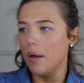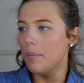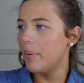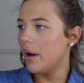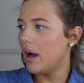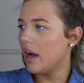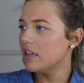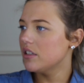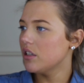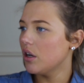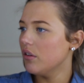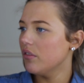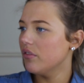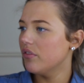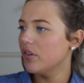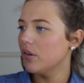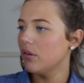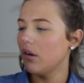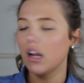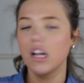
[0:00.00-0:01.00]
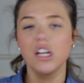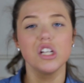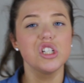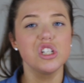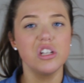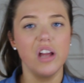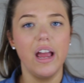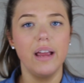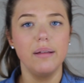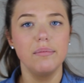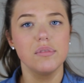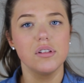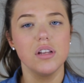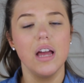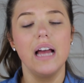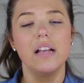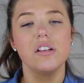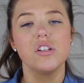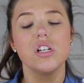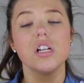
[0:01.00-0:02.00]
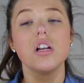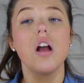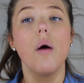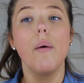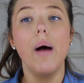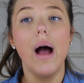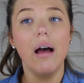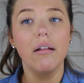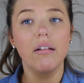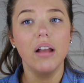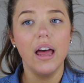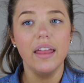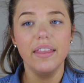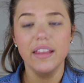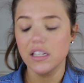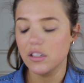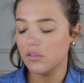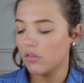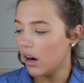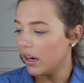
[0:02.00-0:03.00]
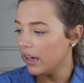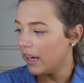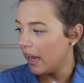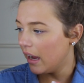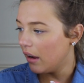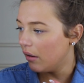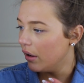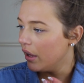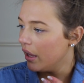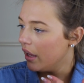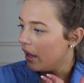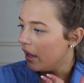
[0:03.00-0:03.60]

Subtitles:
but I don't feel like ashamed to actually go out like this right now.